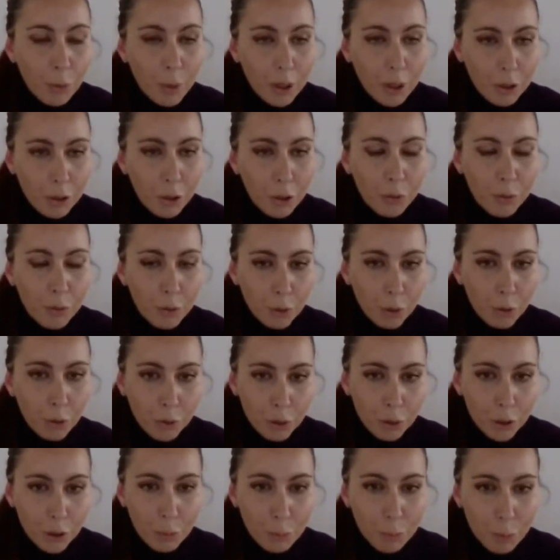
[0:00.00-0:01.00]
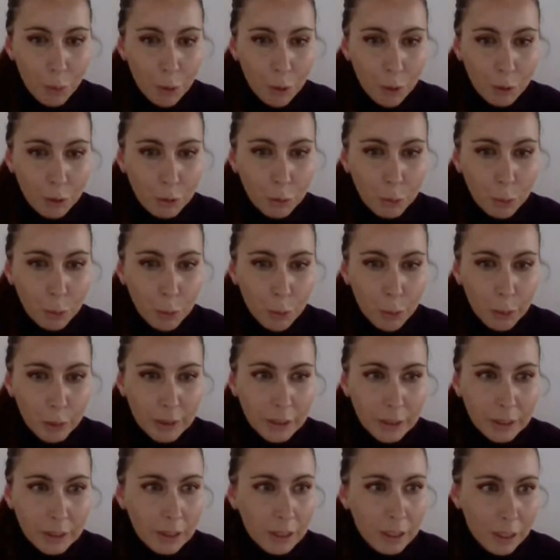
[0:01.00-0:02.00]
One of her points
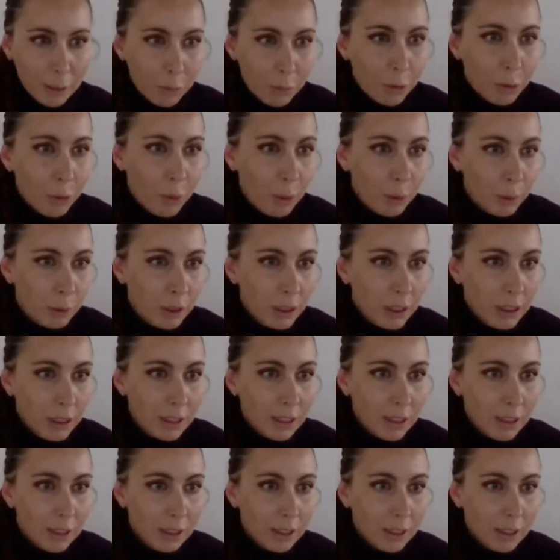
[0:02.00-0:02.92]
was, and I'm quoted,